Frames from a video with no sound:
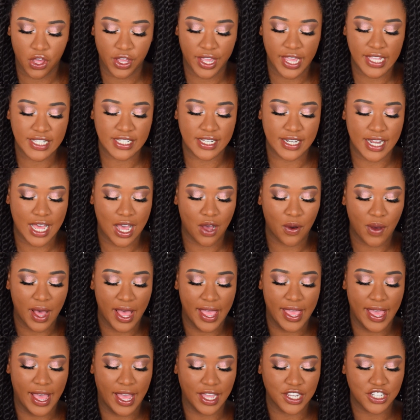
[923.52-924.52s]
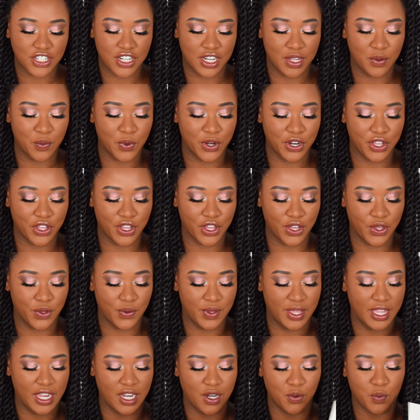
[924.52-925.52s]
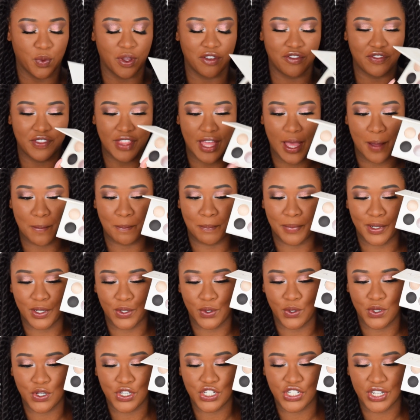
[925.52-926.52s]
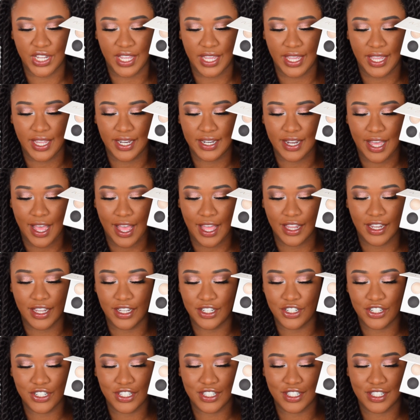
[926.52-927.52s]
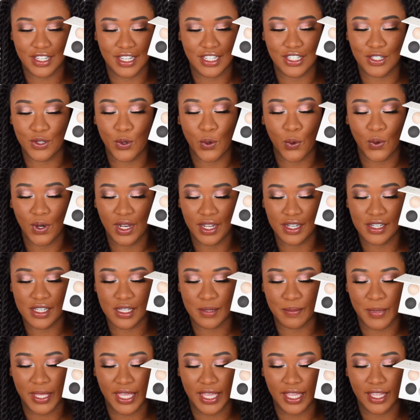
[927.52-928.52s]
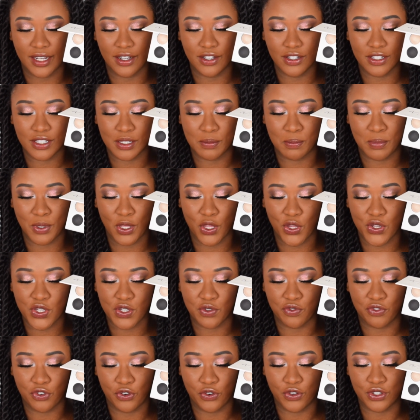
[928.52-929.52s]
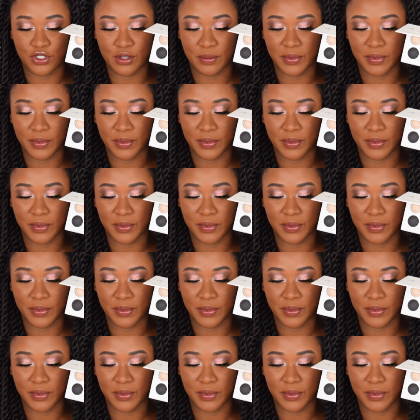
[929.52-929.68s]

Okay, so now I actually wanna go in with that blue shade. I, it just, it's calling to me. It looks beautiful.